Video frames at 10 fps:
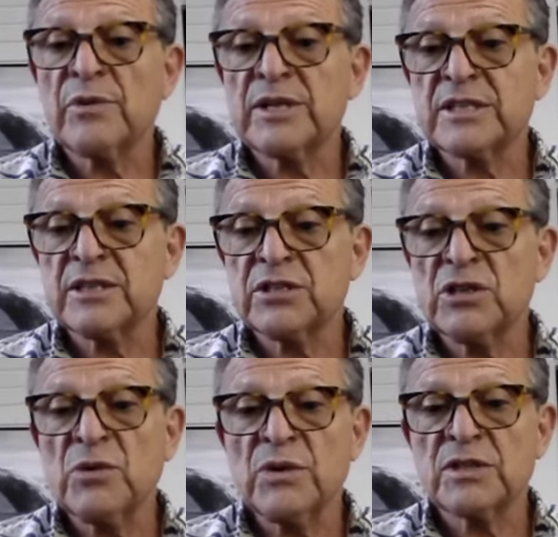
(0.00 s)
plus
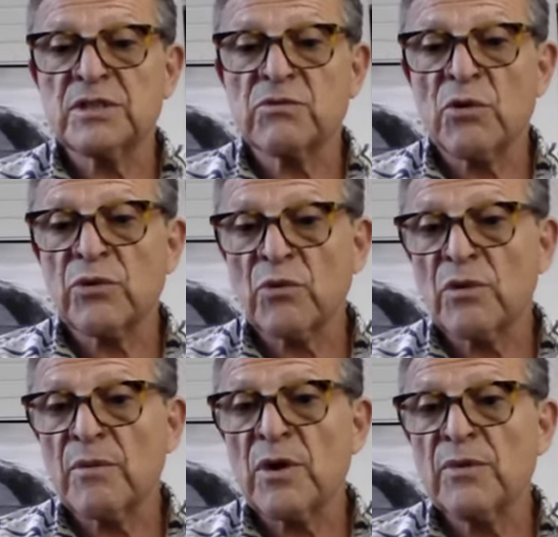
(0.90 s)
continuous growth
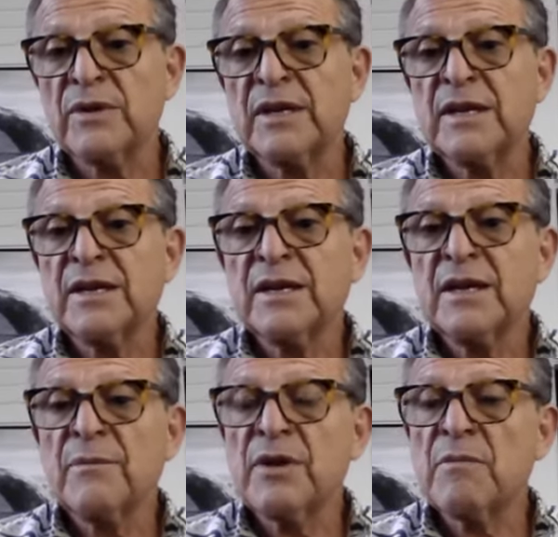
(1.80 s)
hormone,
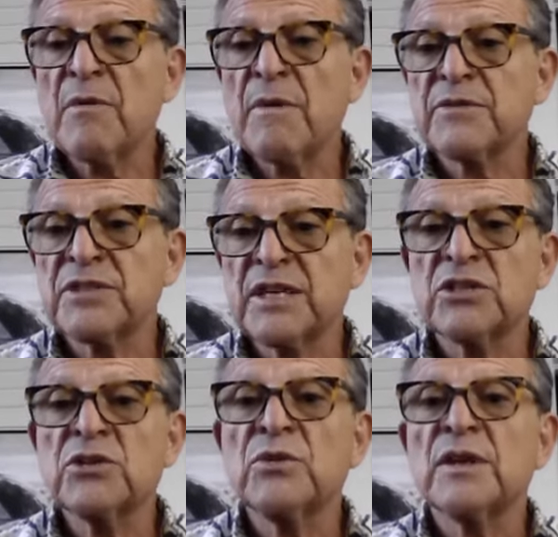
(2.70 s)
a minimum of
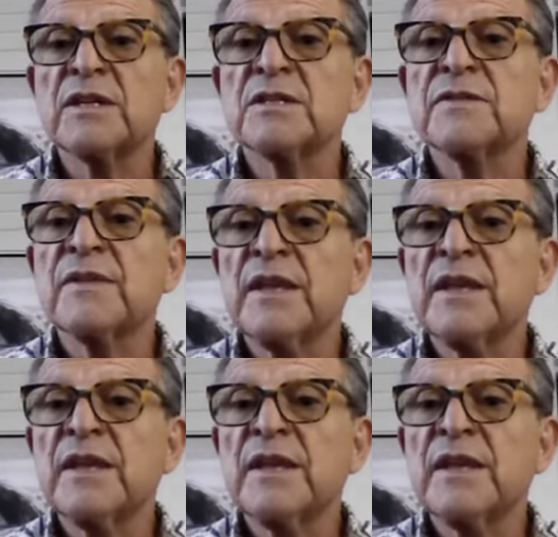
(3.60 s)
6 units.